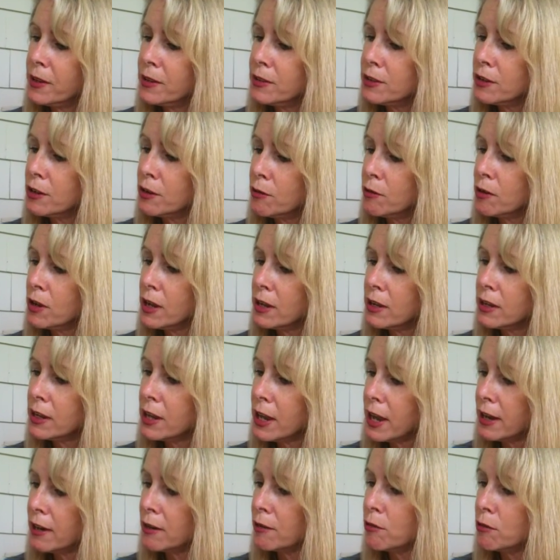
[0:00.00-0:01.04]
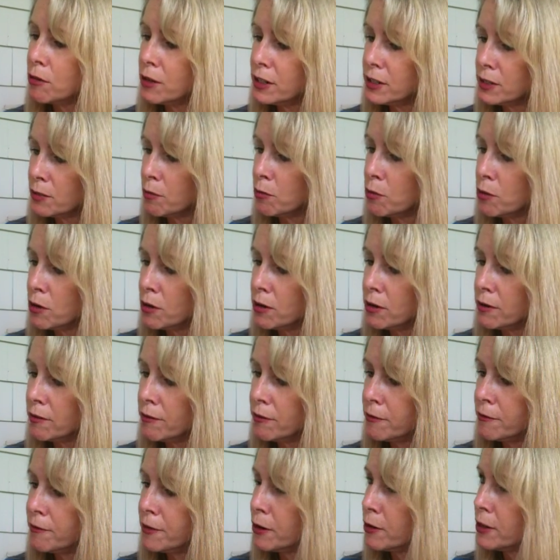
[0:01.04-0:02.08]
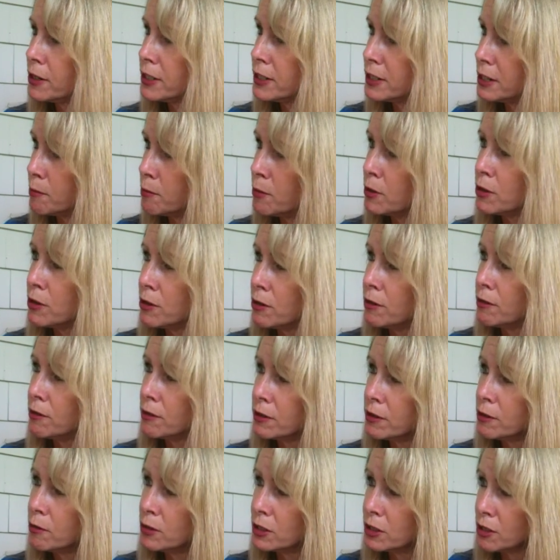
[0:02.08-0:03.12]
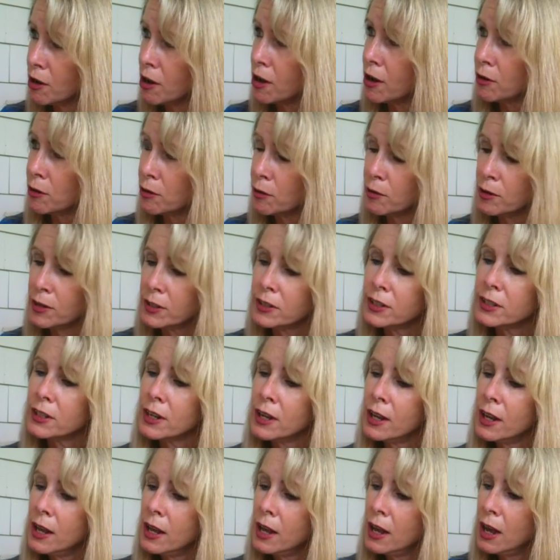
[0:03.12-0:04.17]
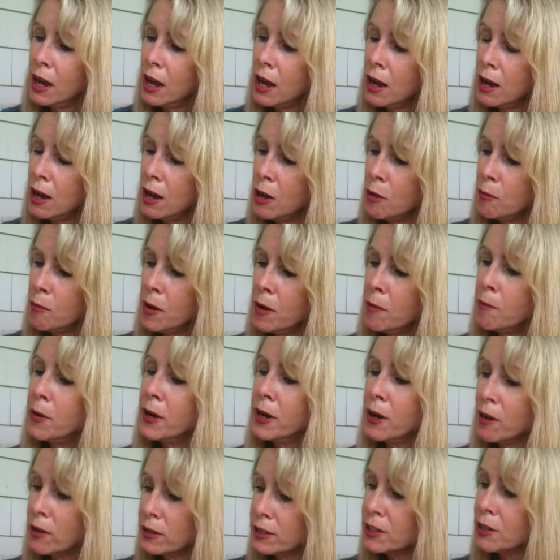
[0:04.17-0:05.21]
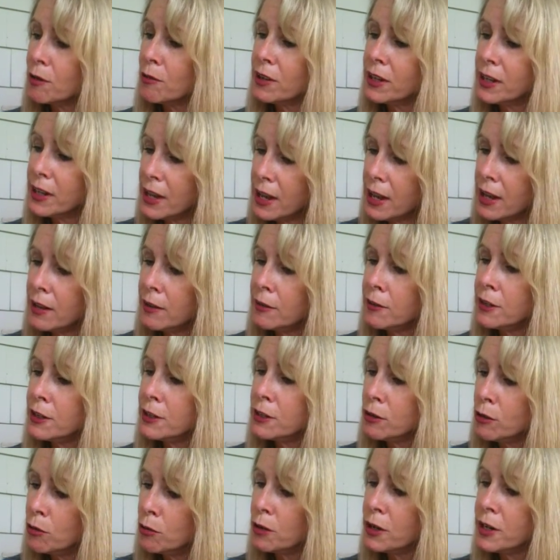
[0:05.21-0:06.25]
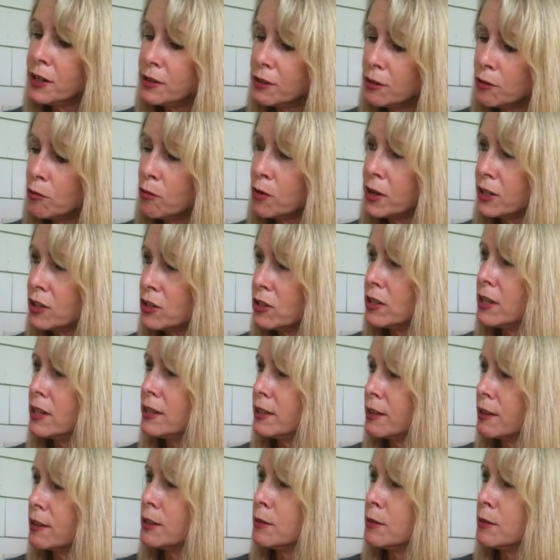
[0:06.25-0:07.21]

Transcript: So categories were very similar. There was congruence. But also, again, the degree to which these